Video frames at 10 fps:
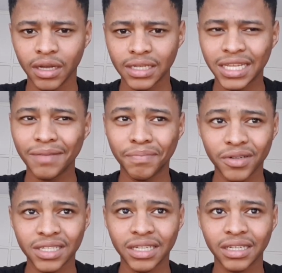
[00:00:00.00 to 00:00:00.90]
Just keep
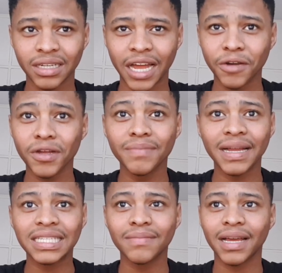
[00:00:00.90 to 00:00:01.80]
pushing. I know it
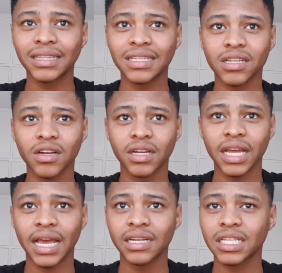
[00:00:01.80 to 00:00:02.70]
might seem like things are not
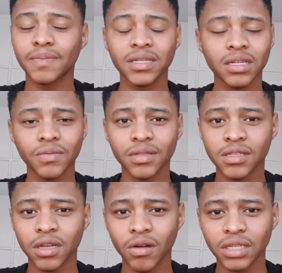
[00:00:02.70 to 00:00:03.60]
gonna end, especially with
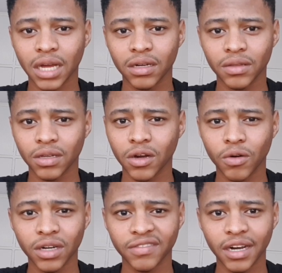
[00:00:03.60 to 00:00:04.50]
this lockdown and the
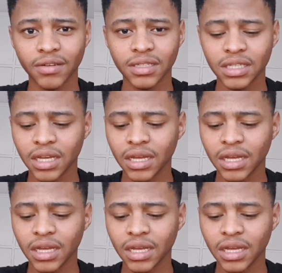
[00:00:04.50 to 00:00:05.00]
coronavirus.